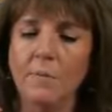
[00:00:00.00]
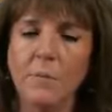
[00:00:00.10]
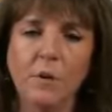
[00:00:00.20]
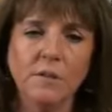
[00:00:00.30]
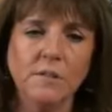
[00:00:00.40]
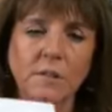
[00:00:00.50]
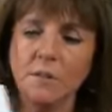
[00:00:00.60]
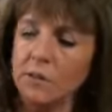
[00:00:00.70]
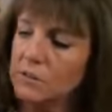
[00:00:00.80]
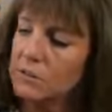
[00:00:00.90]
You can see
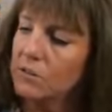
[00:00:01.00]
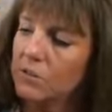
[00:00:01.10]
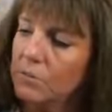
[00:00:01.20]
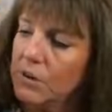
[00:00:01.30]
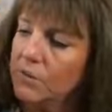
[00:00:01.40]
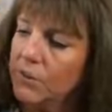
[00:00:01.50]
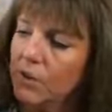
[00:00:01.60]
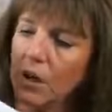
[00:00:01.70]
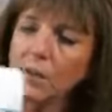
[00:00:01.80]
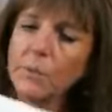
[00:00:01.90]
there's 3 different
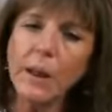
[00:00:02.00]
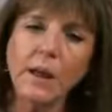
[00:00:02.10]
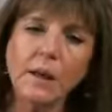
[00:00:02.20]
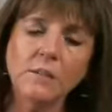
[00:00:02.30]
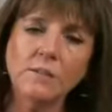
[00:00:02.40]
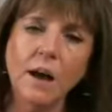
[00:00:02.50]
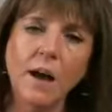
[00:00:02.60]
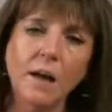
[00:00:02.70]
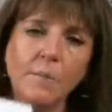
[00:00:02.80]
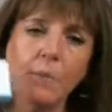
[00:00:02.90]
colorways,
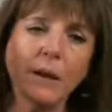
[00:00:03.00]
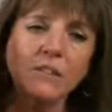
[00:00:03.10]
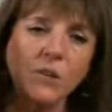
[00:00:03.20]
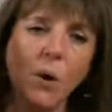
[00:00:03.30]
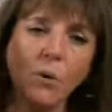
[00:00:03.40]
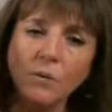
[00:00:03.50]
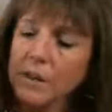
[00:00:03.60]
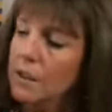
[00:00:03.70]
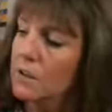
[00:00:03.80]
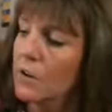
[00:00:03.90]
but it's
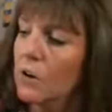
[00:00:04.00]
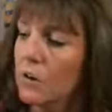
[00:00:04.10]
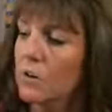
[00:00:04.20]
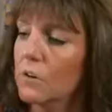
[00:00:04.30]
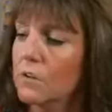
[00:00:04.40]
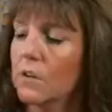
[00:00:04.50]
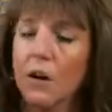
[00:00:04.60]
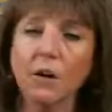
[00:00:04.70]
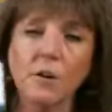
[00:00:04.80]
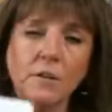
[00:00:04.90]
only in her
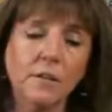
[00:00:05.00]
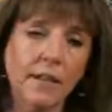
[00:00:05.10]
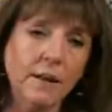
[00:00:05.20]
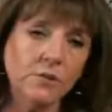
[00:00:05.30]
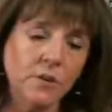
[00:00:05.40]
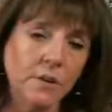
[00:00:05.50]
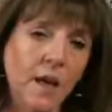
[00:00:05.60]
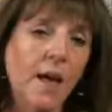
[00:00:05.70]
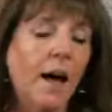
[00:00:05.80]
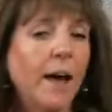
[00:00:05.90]
collection.
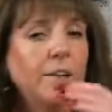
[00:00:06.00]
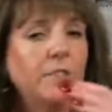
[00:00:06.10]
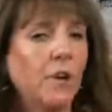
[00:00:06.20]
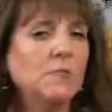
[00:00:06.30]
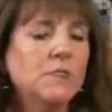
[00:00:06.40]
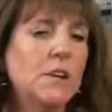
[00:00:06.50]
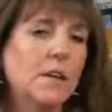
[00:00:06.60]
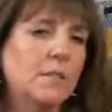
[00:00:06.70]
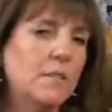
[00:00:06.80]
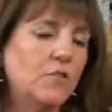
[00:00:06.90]
I don't
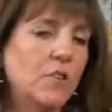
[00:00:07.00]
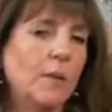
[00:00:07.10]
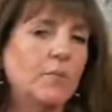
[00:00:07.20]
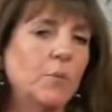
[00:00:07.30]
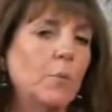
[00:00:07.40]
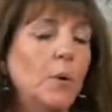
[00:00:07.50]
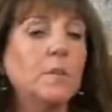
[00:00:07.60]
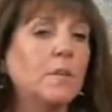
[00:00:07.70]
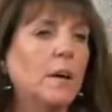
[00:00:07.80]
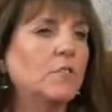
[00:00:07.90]
take the chops from one
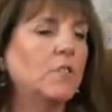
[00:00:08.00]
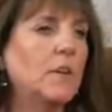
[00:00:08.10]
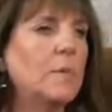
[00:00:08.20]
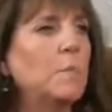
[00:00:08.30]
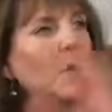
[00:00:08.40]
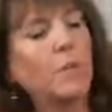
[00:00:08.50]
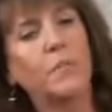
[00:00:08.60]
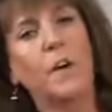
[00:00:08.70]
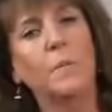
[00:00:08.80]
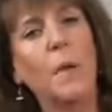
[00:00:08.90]
collection and move
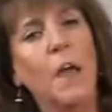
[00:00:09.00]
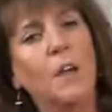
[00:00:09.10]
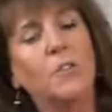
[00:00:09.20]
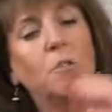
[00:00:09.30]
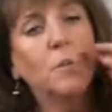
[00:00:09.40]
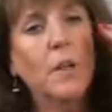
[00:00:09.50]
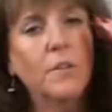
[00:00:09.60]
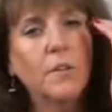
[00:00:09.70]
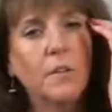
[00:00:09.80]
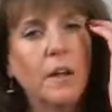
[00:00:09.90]
them to
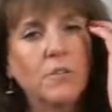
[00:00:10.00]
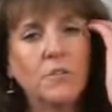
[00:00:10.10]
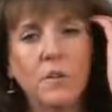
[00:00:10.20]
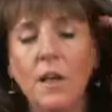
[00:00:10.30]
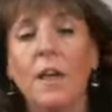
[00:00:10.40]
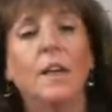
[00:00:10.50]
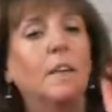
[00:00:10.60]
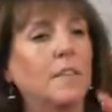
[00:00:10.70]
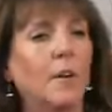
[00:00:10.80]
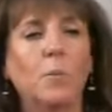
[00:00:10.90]
another collection.
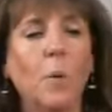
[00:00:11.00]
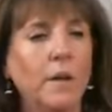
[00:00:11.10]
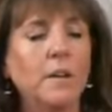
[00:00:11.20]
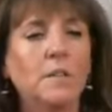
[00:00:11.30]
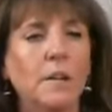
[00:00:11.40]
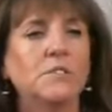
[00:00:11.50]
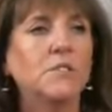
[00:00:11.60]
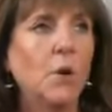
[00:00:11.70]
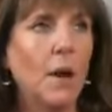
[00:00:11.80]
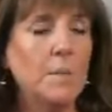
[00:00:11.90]
They're one and done.
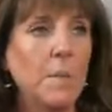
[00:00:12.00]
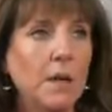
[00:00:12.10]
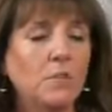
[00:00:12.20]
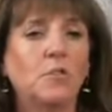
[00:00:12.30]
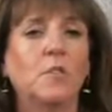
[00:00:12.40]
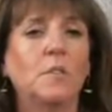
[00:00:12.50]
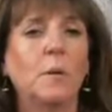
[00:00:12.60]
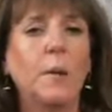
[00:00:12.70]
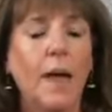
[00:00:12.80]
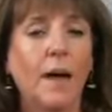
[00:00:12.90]
So I make sure that
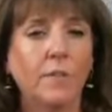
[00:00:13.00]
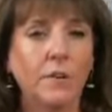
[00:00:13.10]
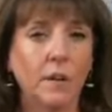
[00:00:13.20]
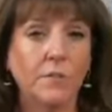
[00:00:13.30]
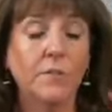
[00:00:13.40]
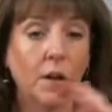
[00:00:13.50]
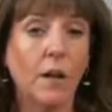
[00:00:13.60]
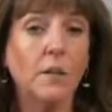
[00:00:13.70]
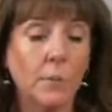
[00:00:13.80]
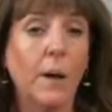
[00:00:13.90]
we have enough
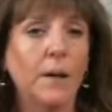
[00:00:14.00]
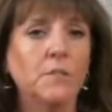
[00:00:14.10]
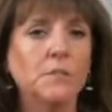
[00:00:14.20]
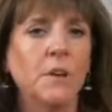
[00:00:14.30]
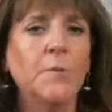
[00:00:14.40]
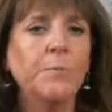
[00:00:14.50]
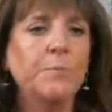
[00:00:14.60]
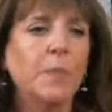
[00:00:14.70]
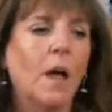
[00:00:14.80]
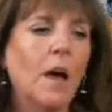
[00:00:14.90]
colorways
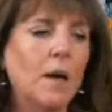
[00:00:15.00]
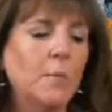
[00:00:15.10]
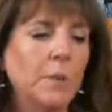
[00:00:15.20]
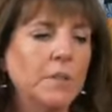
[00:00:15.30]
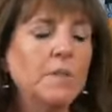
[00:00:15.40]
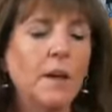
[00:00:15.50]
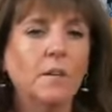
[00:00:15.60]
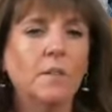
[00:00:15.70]
within that